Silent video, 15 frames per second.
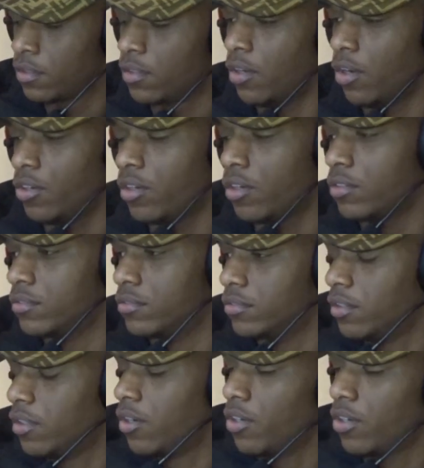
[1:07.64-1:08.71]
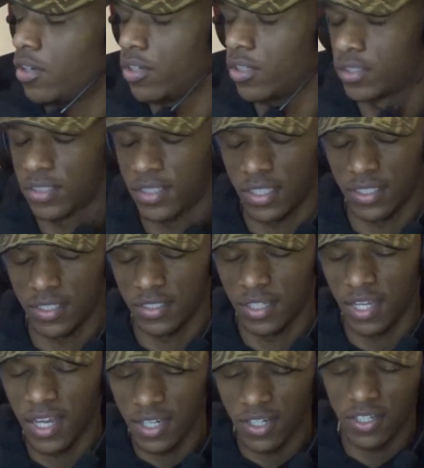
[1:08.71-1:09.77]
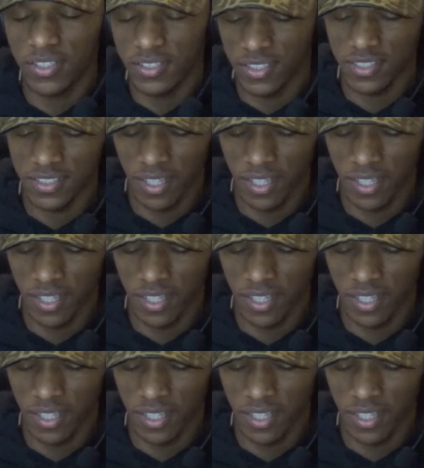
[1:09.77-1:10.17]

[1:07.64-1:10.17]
Hold on, hold on a second. I heard this